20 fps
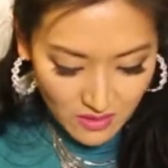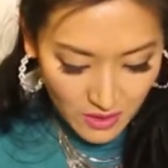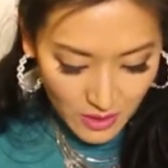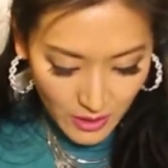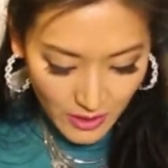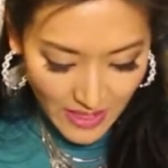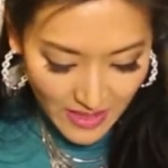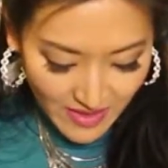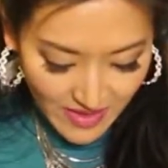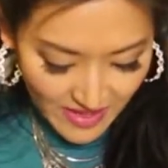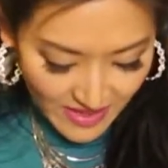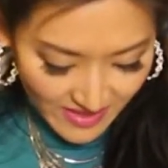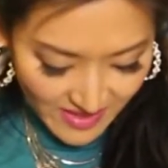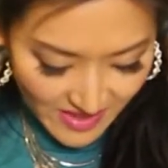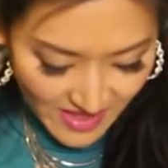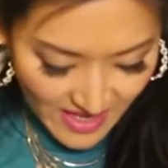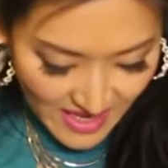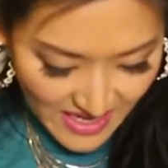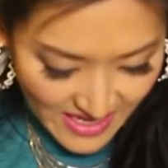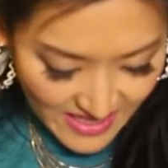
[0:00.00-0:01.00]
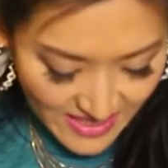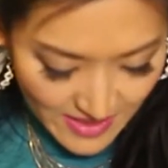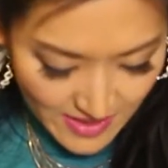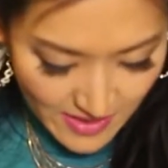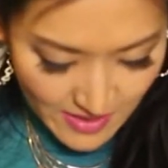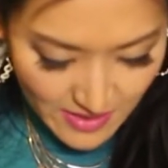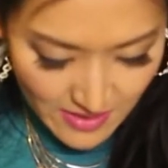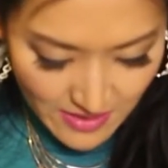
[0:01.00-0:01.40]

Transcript: Look at this, guys.